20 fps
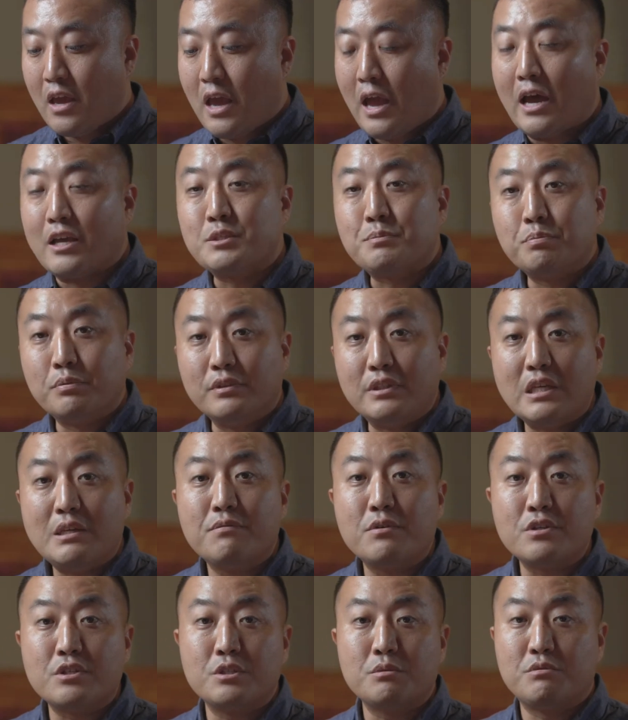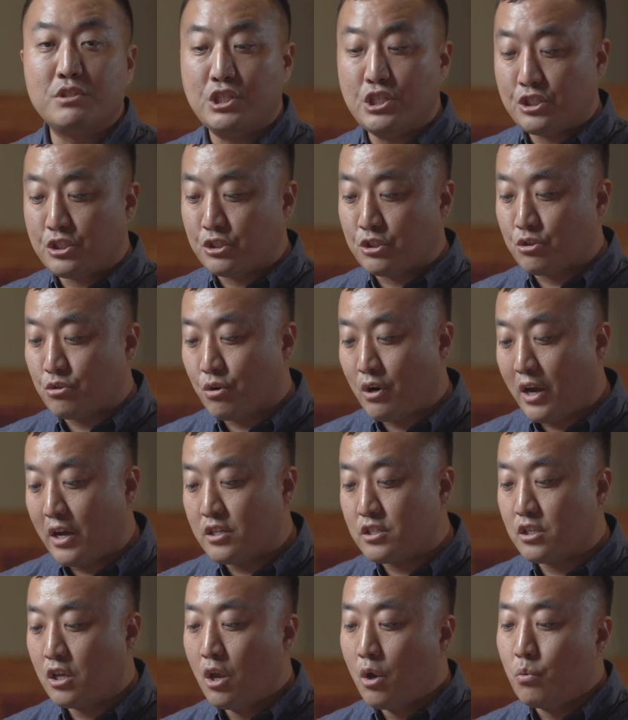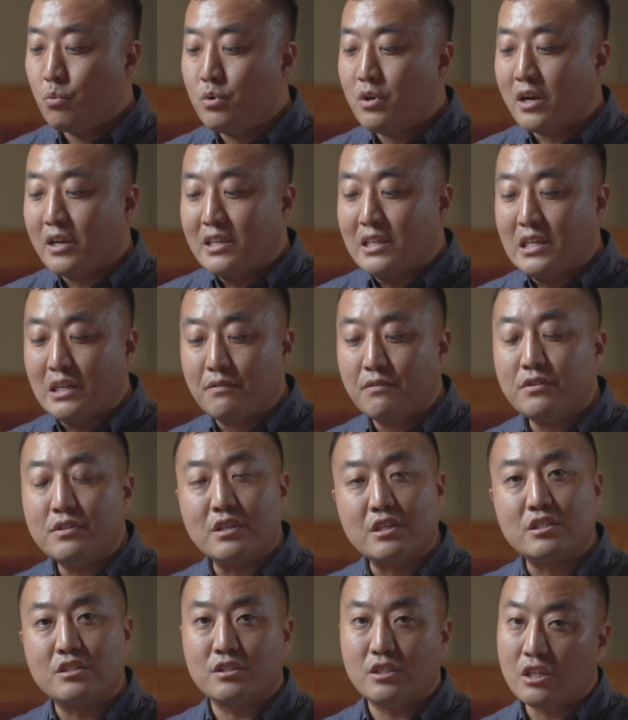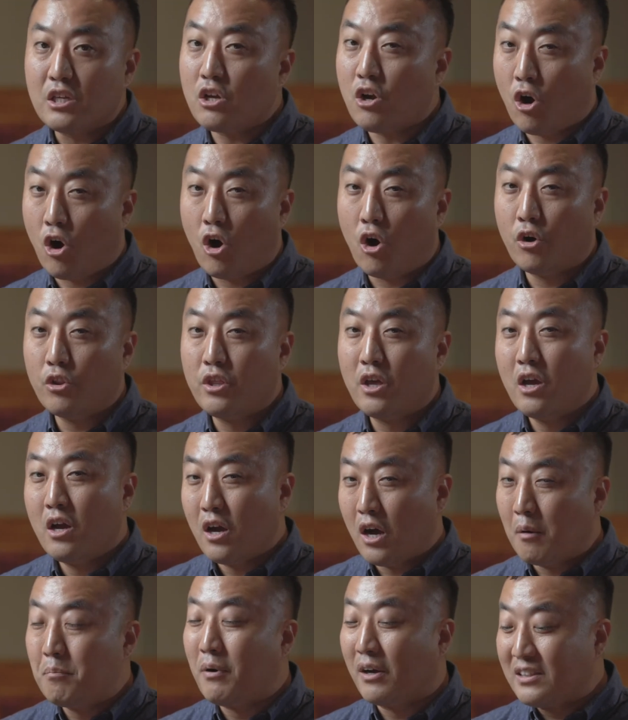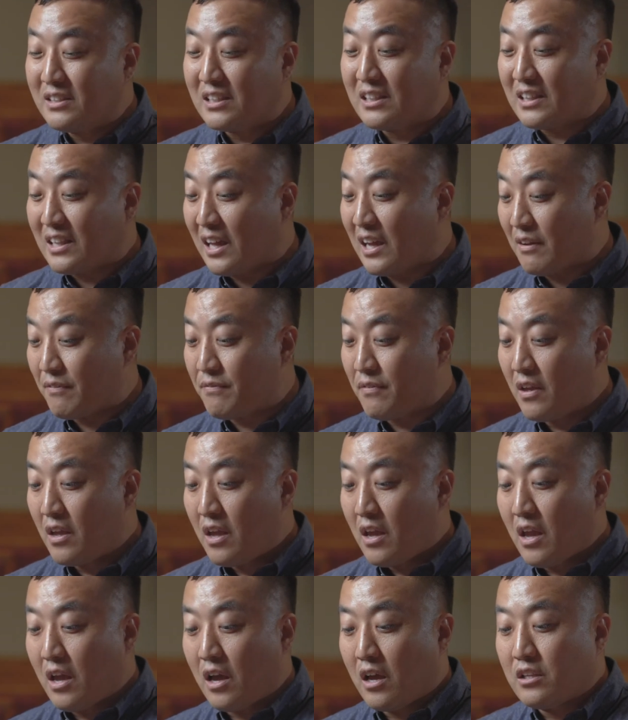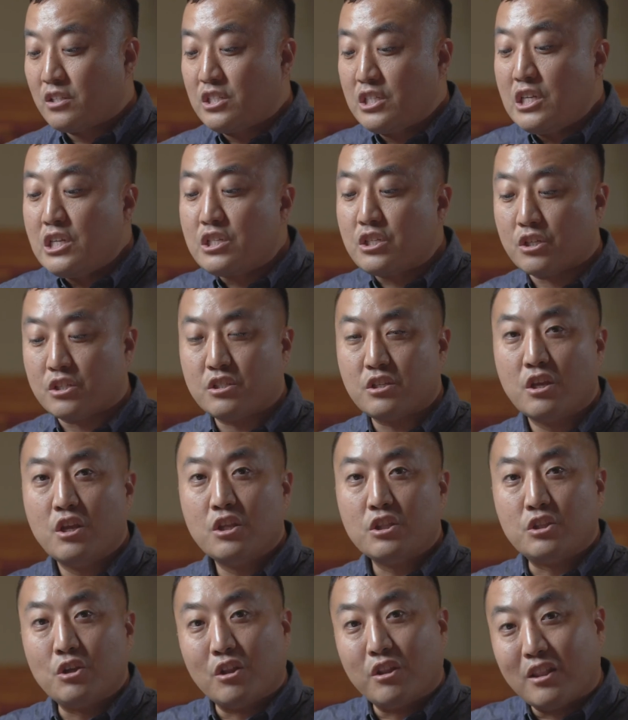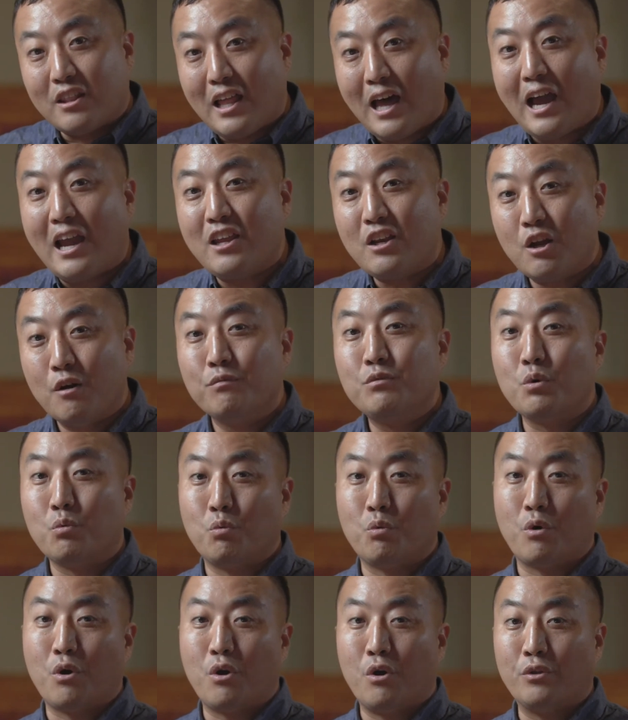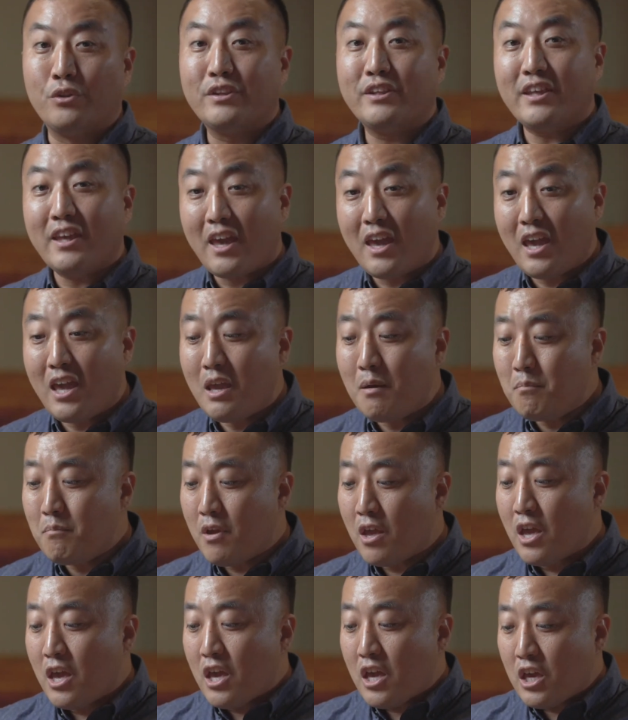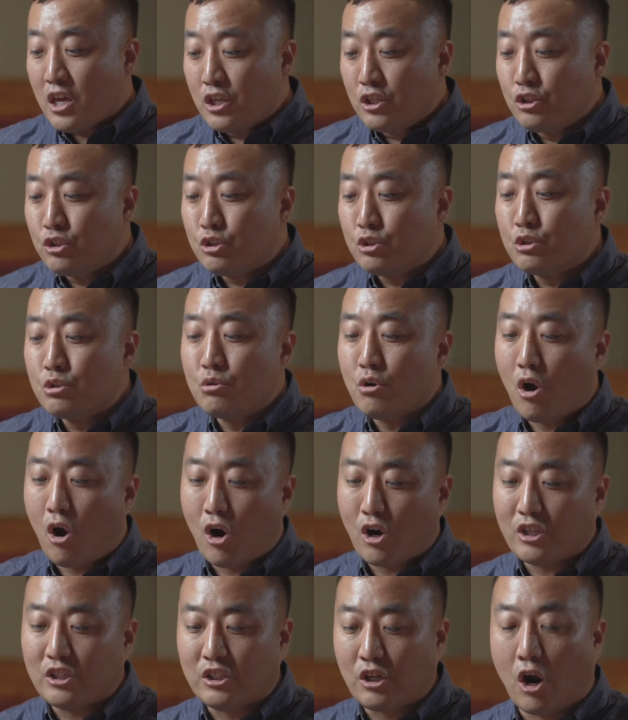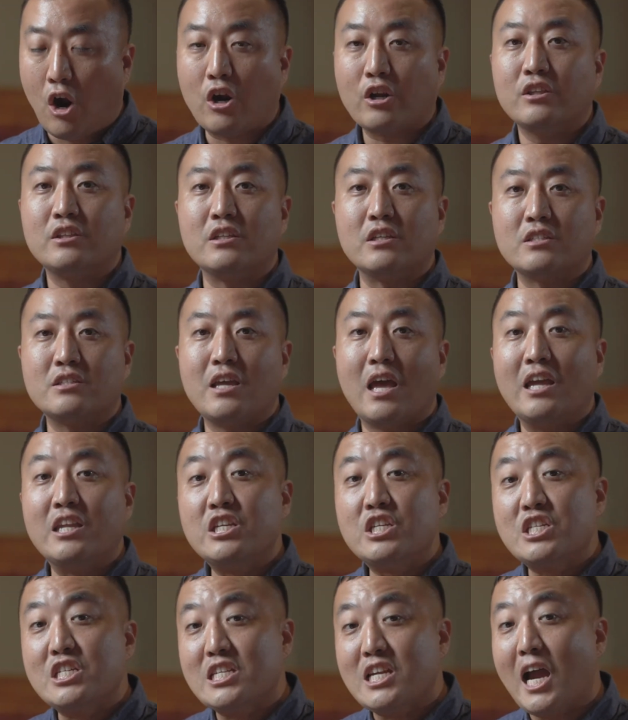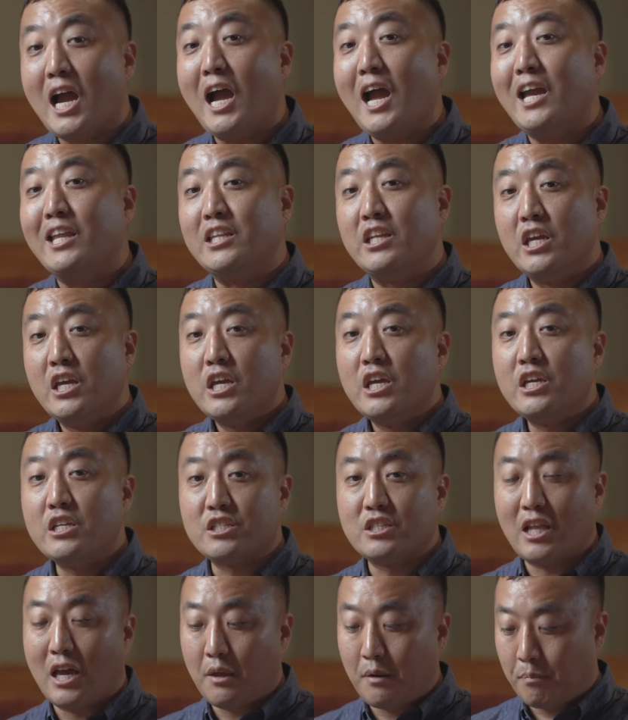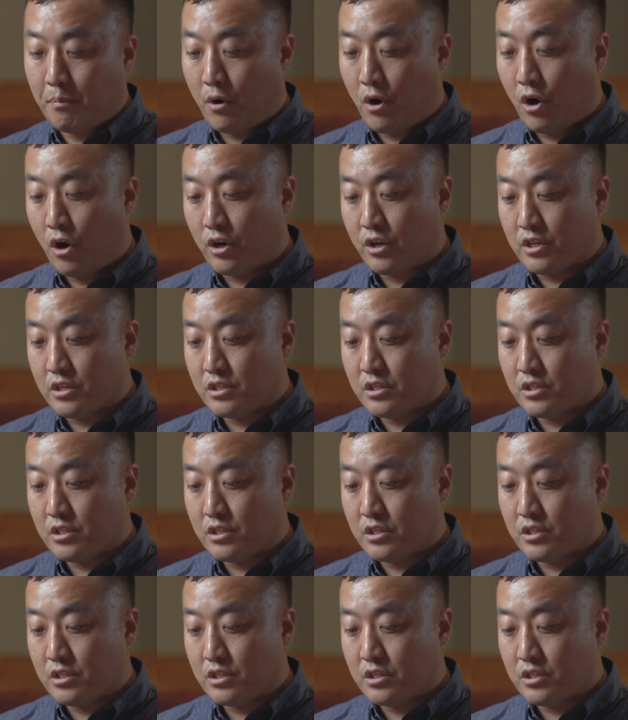As believers of Jesus Christ, we are given this thing called abundant life. Jesus, the light of the world, came into our darkness and shined his light upon